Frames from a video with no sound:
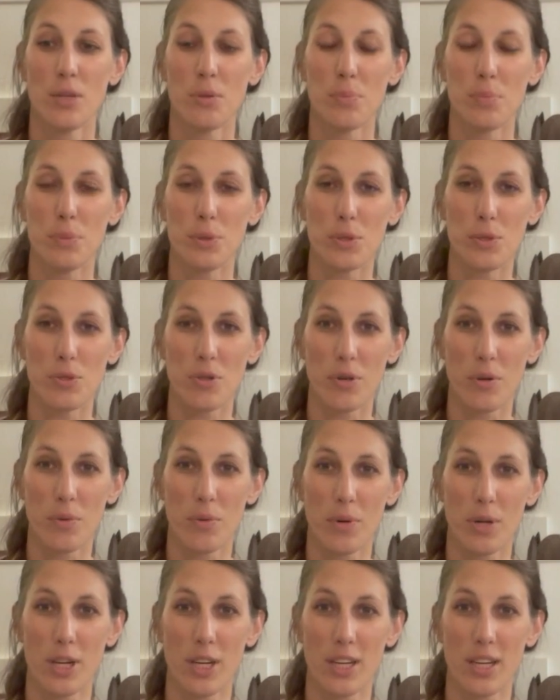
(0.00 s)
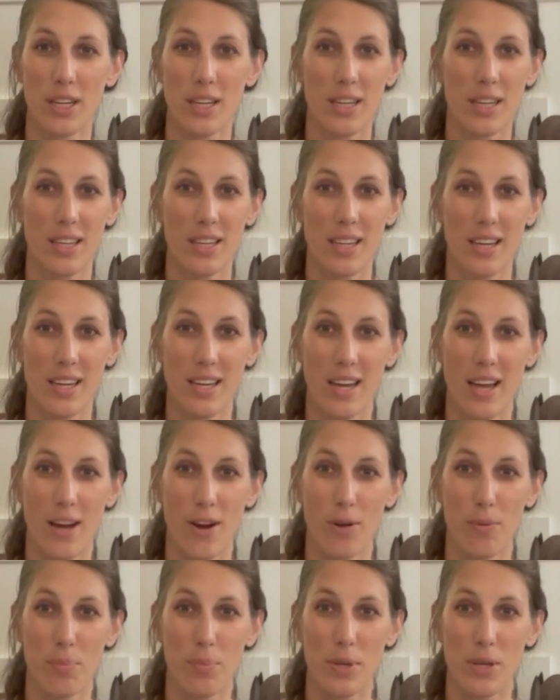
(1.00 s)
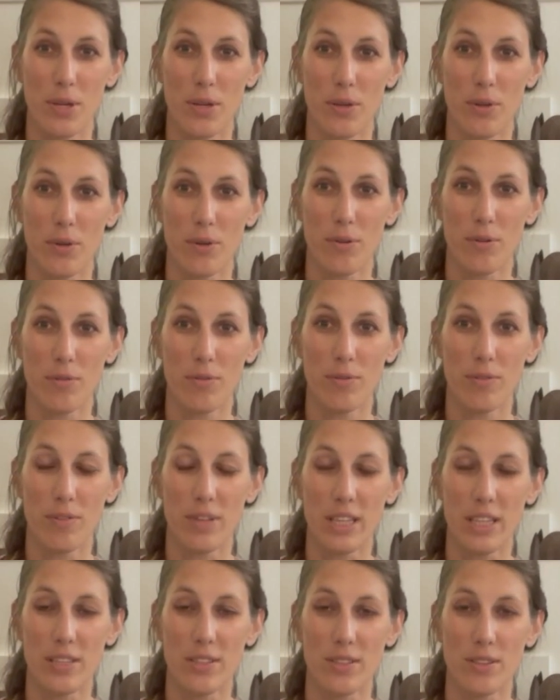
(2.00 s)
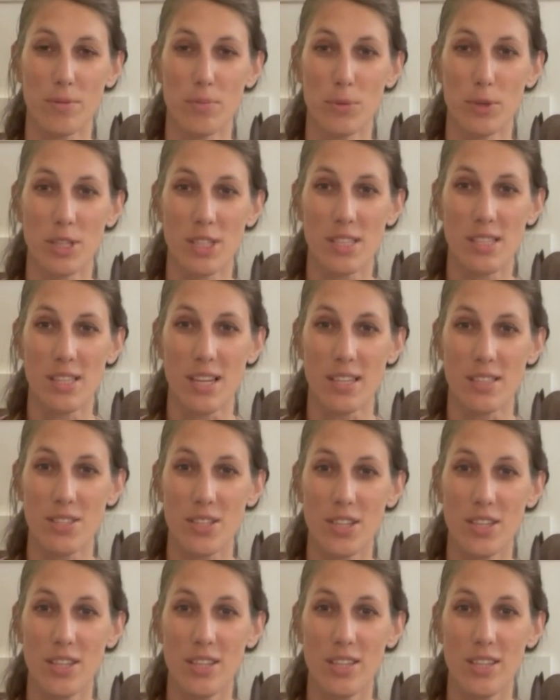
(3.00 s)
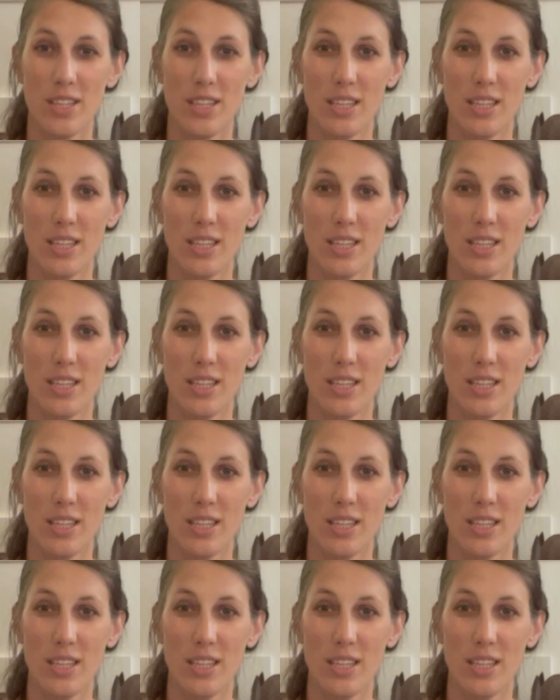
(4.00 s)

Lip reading: mudra work can help you feel more centered